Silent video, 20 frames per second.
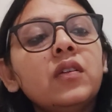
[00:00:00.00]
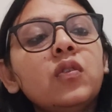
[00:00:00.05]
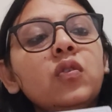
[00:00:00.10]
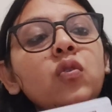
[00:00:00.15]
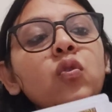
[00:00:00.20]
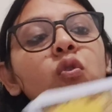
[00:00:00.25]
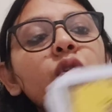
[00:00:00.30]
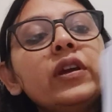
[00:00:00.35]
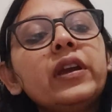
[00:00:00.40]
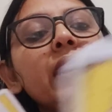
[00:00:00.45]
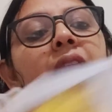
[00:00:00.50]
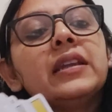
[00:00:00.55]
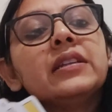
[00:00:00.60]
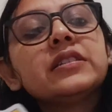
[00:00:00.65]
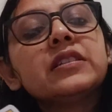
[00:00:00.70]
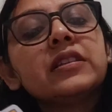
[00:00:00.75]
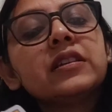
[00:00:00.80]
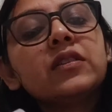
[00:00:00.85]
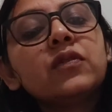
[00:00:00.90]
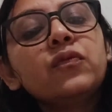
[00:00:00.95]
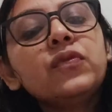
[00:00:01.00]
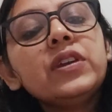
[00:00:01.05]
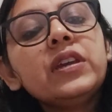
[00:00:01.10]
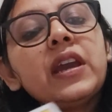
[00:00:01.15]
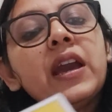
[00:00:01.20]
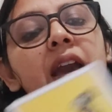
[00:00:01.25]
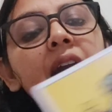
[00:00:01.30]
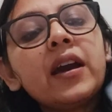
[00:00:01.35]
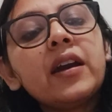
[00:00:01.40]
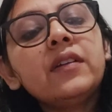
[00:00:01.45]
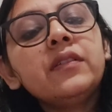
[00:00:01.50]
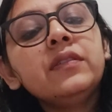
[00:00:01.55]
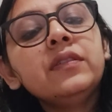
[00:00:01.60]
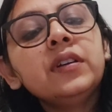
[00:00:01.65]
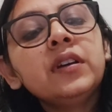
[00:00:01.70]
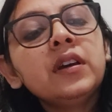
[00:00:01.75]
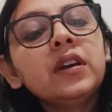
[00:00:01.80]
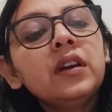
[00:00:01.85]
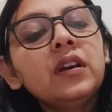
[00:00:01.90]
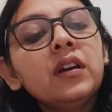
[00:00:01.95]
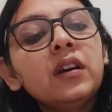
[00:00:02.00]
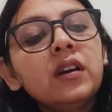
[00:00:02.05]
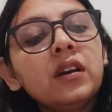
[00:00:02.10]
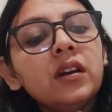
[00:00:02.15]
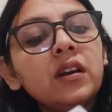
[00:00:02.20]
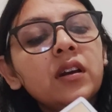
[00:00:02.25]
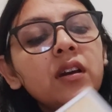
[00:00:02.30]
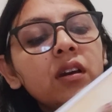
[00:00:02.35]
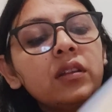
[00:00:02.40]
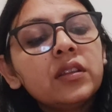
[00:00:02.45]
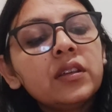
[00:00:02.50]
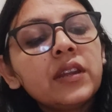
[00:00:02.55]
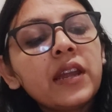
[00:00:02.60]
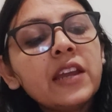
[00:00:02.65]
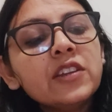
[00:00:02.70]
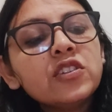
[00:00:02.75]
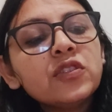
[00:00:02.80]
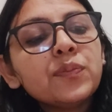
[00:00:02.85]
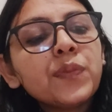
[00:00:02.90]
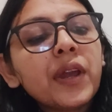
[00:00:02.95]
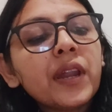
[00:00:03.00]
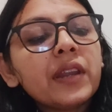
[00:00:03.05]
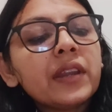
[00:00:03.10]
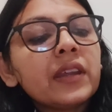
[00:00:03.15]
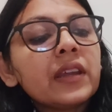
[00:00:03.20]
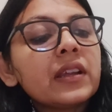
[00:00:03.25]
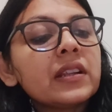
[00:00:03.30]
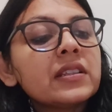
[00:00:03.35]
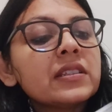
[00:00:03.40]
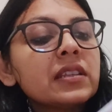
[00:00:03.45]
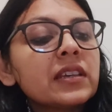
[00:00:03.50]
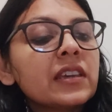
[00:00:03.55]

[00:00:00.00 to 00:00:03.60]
Okay, let's see. We have the Knight of Pentacles,